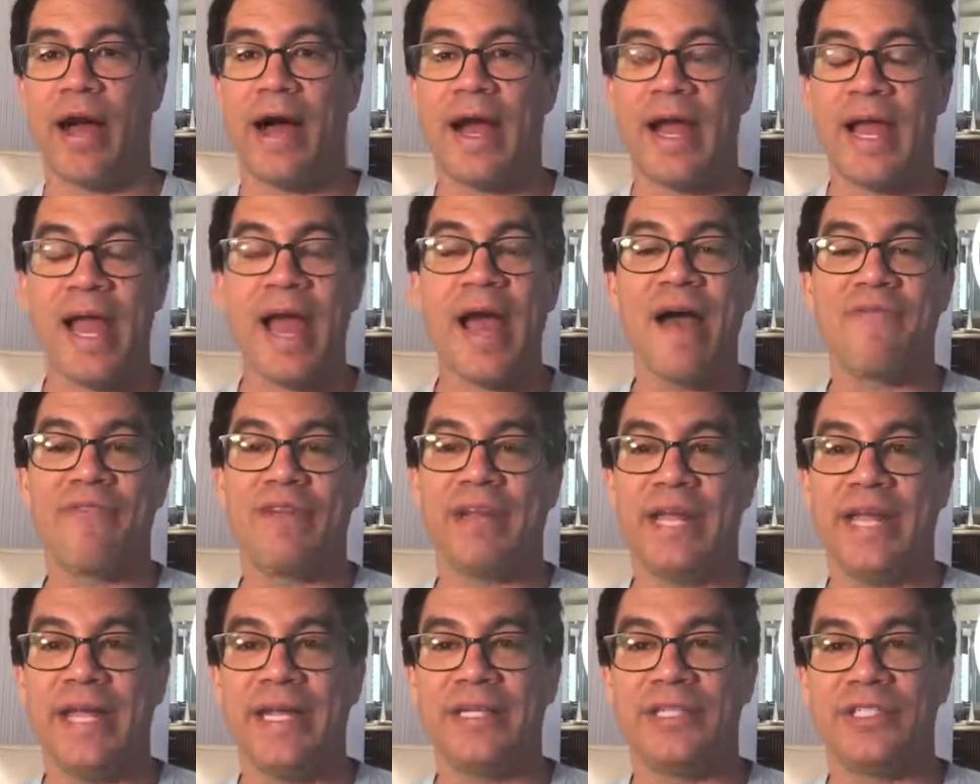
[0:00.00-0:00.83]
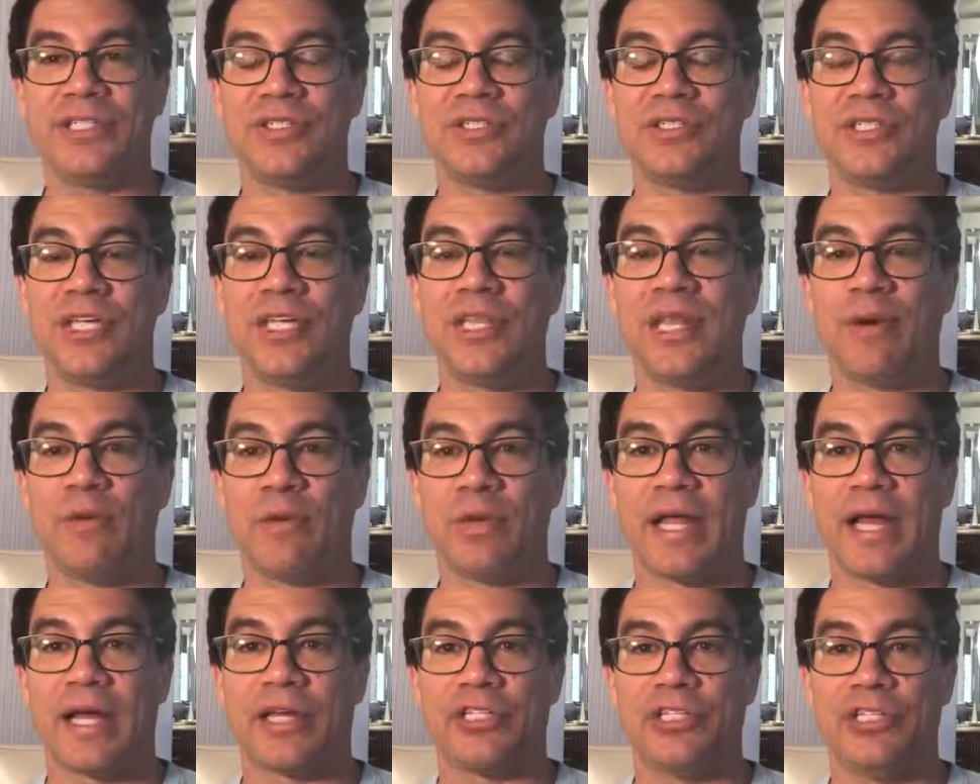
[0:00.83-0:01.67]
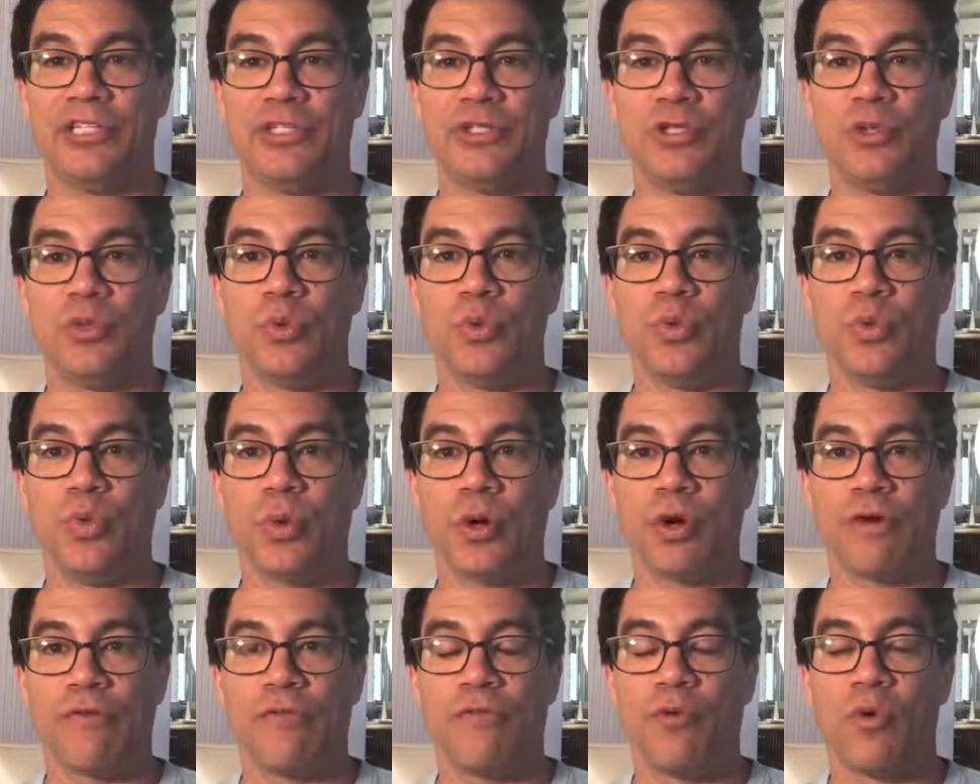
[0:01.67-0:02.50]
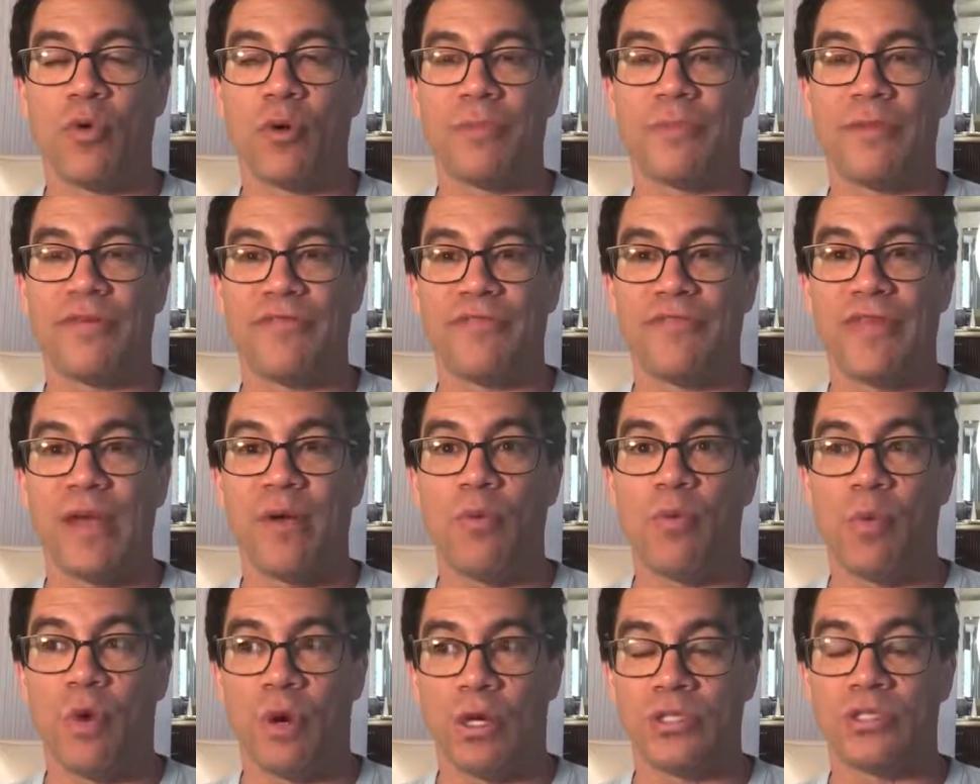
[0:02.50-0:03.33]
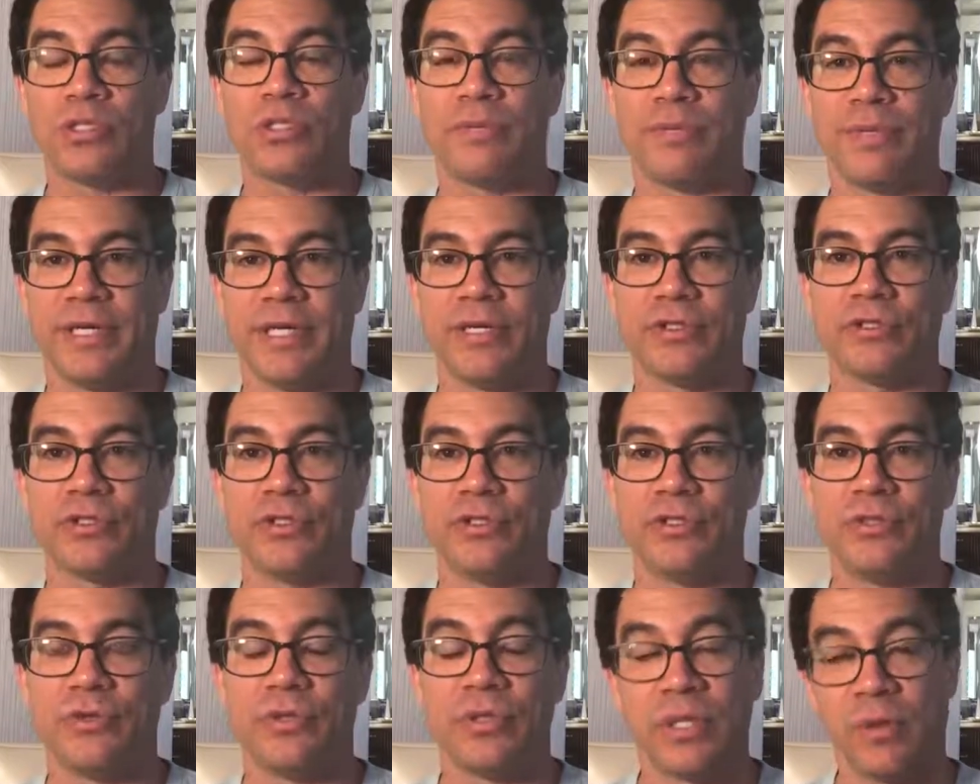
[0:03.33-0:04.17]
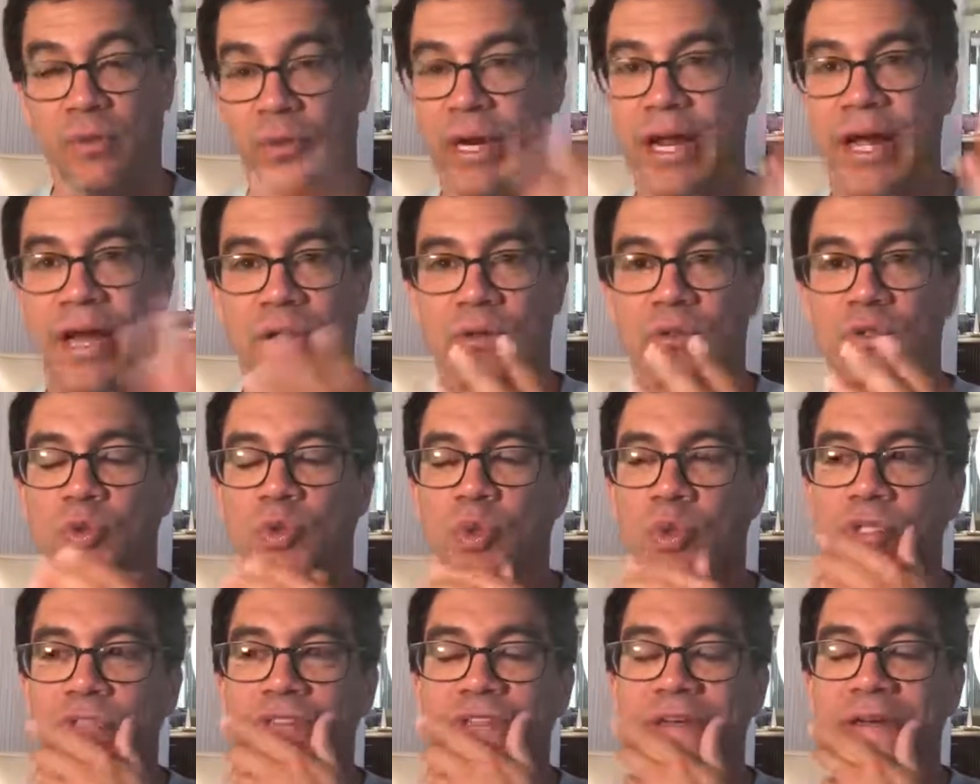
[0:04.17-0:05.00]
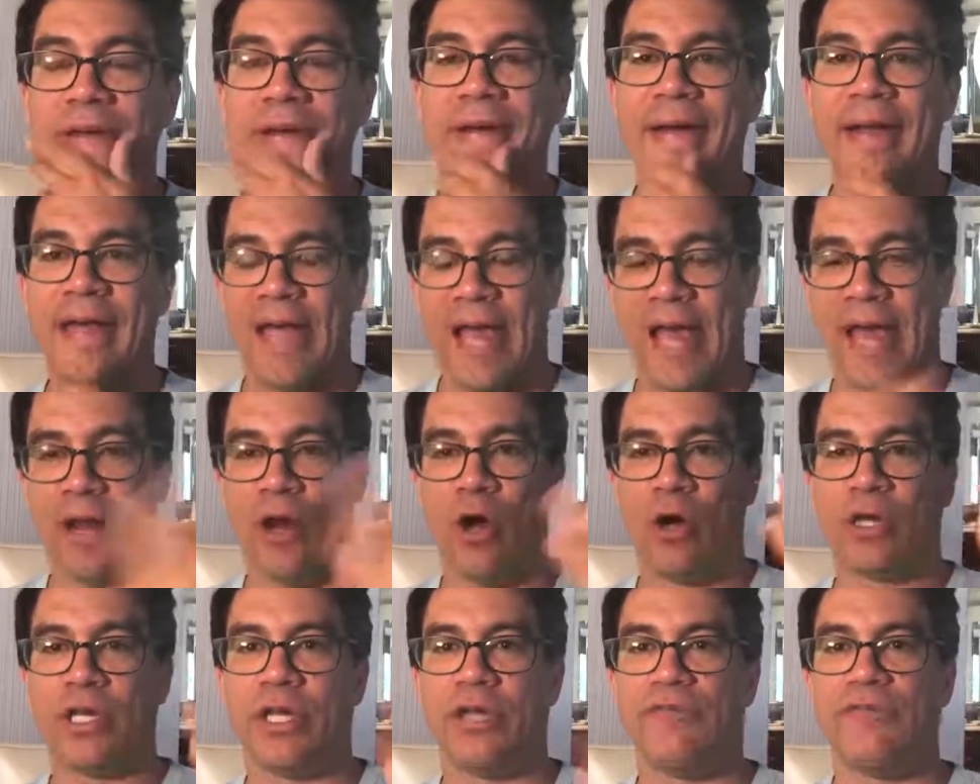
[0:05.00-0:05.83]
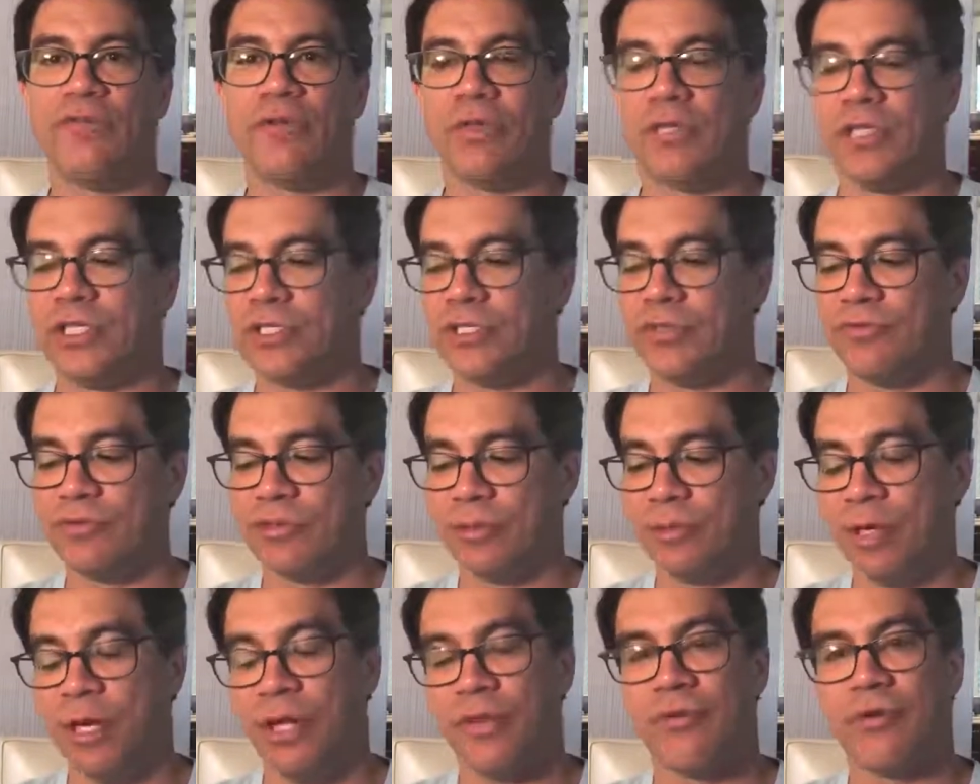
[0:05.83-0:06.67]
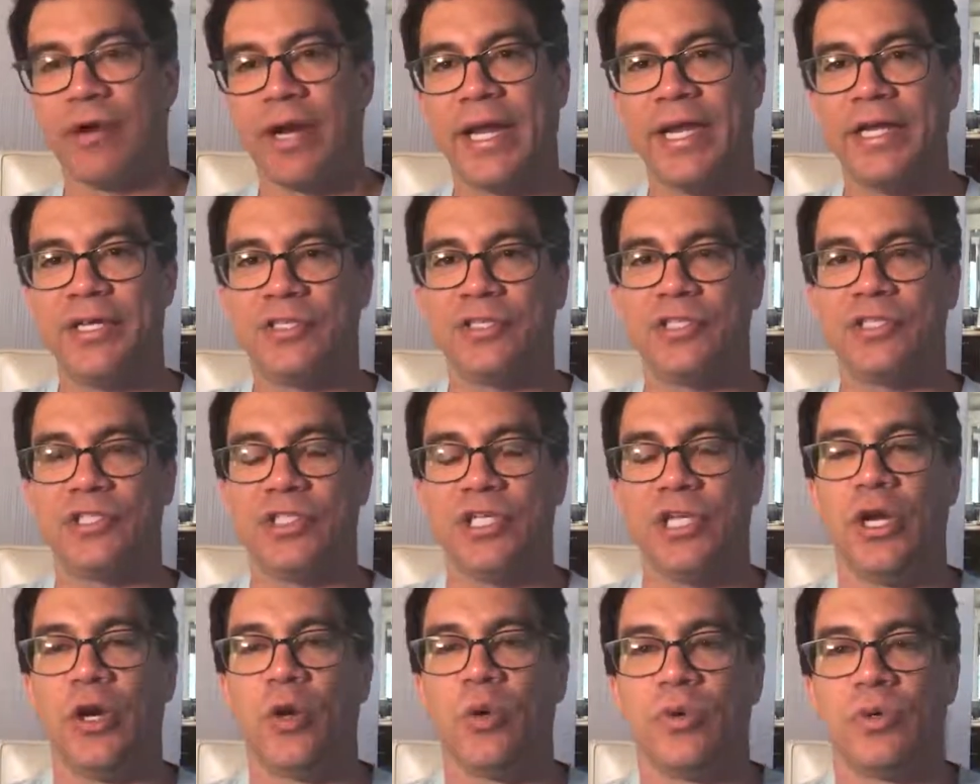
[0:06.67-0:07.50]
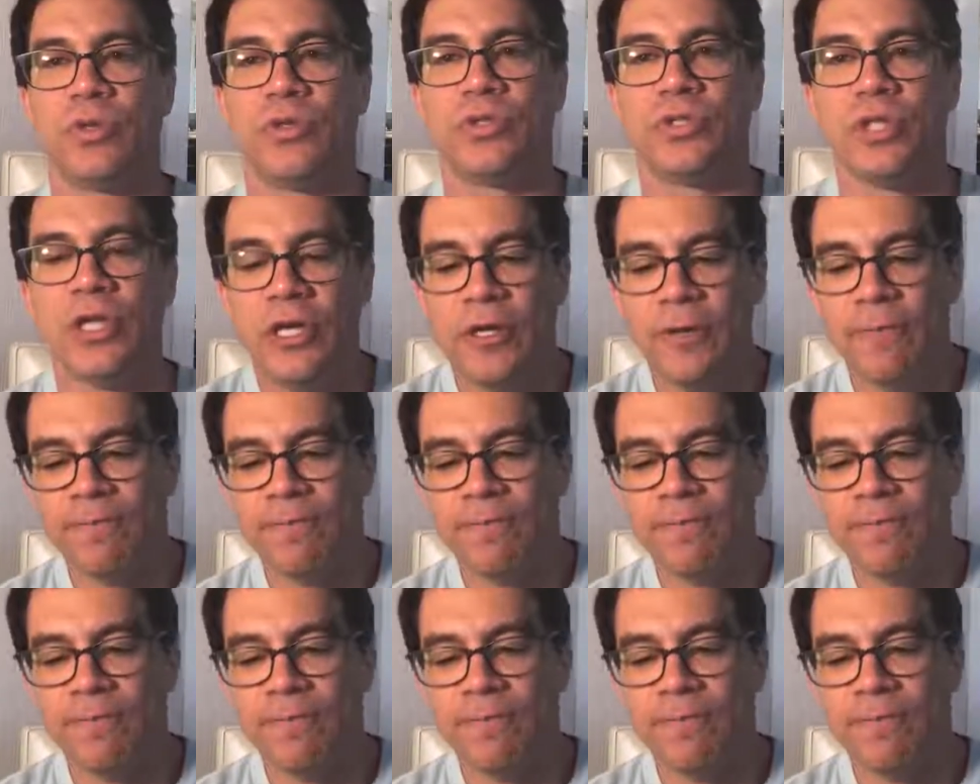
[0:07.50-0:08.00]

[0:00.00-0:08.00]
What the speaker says: I have an agency that will actually do the work for them if they want somebody else to do it, they want to outsource it. And I'll give you a list of some other agency owners.